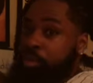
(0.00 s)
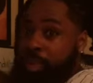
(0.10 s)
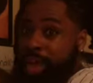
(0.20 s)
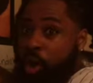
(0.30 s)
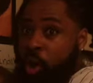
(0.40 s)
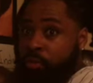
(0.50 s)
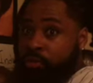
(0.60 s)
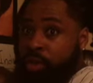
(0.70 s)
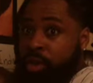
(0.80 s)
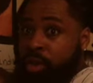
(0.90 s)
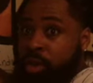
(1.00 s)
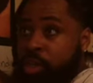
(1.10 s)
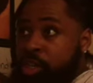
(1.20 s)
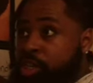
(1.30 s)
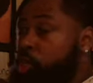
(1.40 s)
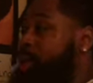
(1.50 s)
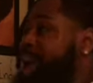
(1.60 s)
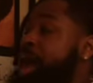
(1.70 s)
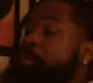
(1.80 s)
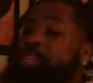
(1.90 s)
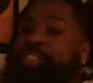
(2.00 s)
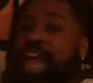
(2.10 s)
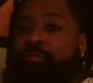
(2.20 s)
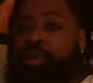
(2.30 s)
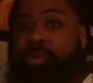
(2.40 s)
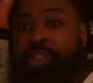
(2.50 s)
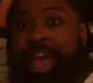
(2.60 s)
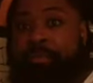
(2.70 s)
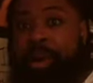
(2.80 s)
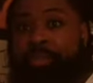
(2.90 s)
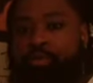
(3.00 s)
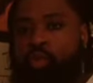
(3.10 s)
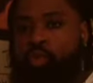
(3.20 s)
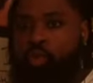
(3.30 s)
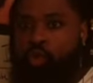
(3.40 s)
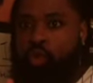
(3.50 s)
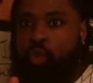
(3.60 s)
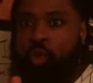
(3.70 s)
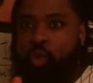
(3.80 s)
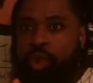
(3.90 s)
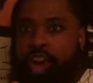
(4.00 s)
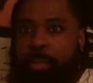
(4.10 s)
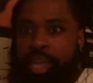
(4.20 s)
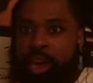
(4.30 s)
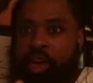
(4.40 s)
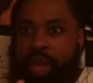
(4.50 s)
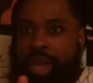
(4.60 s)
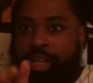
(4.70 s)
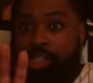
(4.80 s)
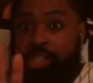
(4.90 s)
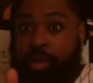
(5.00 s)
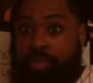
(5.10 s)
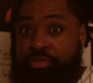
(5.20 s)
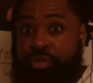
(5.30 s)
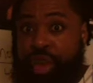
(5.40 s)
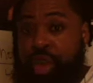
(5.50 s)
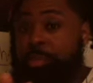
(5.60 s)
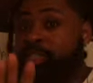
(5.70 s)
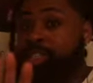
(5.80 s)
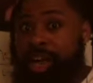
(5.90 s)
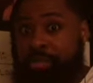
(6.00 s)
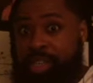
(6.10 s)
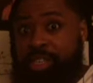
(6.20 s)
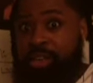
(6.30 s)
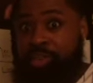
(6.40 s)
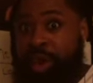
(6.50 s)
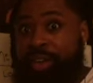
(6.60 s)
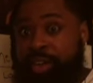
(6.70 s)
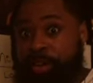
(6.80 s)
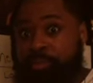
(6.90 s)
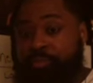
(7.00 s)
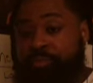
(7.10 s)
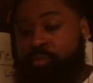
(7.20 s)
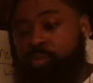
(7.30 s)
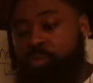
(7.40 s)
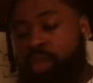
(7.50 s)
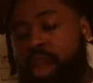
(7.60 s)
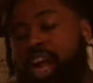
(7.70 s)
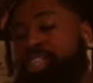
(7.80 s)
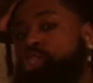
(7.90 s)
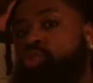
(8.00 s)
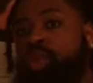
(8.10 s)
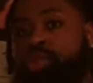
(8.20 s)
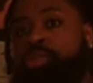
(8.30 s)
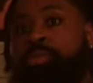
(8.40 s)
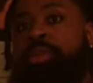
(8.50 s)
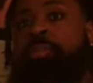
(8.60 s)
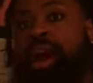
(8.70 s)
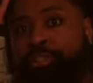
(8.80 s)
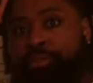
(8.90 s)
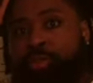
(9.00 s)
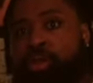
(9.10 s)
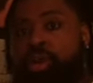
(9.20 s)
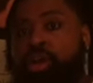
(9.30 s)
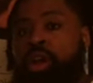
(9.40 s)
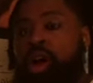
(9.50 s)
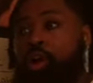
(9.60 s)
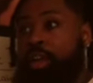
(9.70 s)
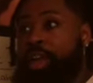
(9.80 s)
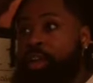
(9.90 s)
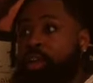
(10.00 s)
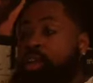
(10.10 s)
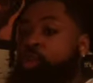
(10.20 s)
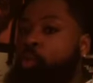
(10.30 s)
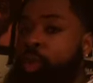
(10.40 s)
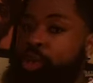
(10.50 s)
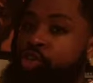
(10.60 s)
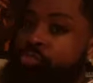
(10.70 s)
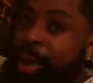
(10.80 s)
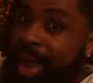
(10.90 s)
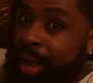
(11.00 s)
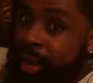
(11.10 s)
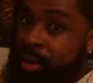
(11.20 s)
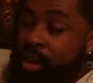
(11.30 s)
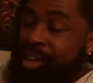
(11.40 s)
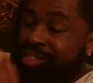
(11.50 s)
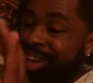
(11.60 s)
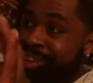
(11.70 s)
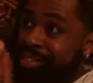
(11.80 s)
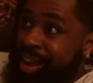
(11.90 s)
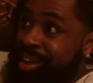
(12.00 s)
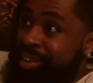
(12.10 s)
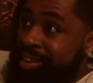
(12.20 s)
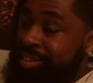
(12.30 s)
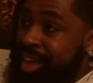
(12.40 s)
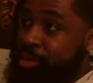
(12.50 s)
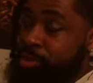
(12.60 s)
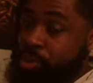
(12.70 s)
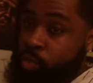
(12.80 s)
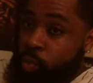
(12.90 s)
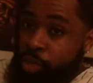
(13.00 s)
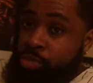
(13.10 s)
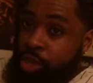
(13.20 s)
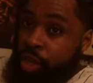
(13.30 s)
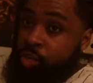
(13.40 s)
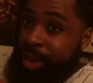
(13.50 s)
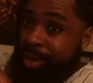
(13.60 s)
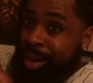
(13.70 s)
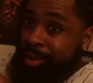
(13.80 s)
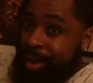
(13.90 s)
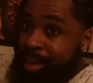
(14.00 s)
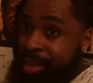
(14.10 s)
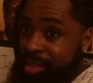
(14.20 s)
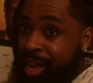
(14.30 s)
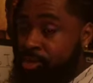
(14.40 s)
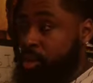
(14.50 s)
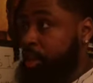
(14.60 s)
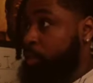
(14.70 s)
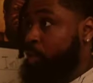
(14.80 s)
to pay off. So what happens after that, my fool? Let me go ahead and jump in front. I'm gonna stop myself right there. I just want you to be mindful, okay? When you made that $90,000, when you generated that $90,000 and it